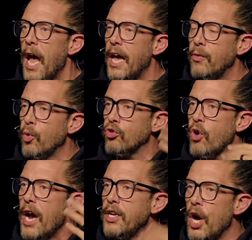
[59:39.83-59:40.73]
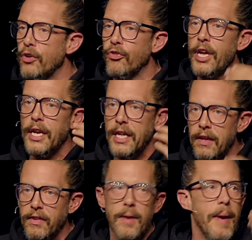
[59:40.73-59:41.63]
and we're trying to understand
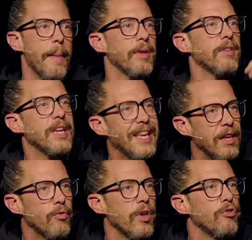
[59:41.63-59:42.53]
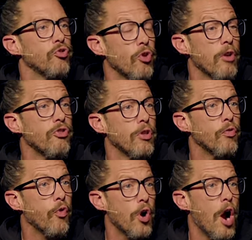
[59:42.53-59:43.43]
his commandments and his instructions
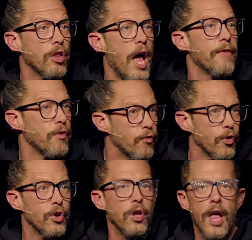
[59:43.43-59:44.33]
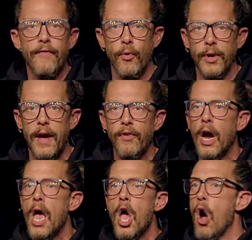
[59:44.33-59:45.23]
for our life and for your life or whatever,